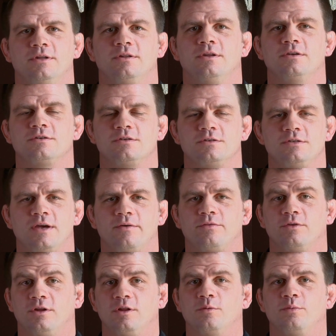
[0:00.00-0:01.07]
that this is
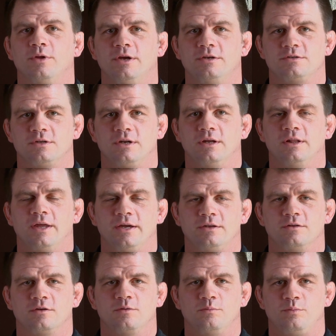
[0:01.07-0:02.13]
definitely the place that I'd
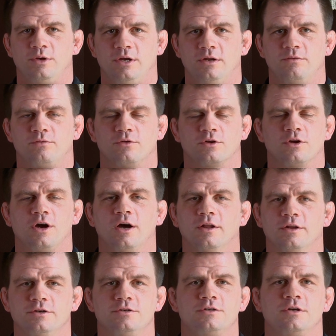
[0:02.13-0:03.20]
like to compete for
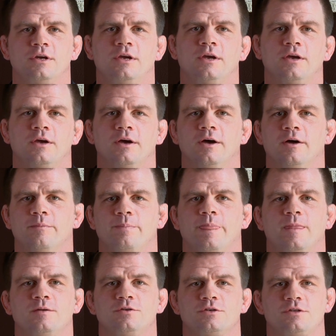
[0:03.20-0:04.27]
college.
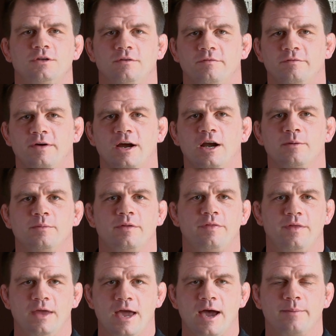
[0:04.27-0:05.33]
Um, just the
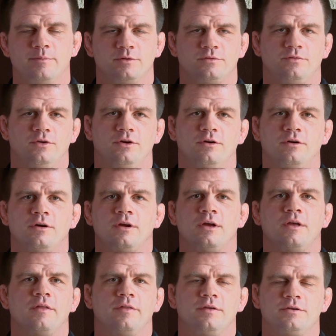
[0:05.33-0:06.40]
environment, the atmosphere,
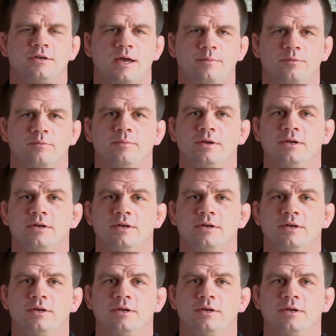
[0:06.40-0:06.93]
the type of